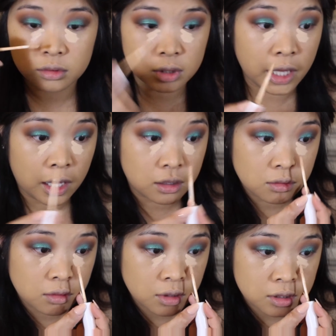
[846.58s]
Again,
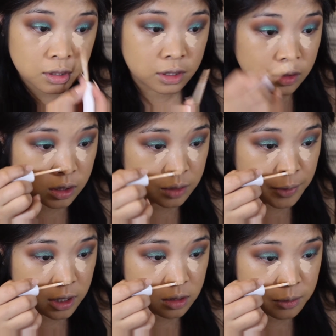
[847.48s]
as little as
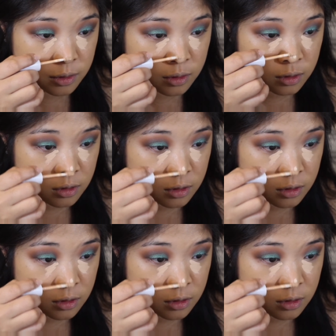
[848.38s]
possible.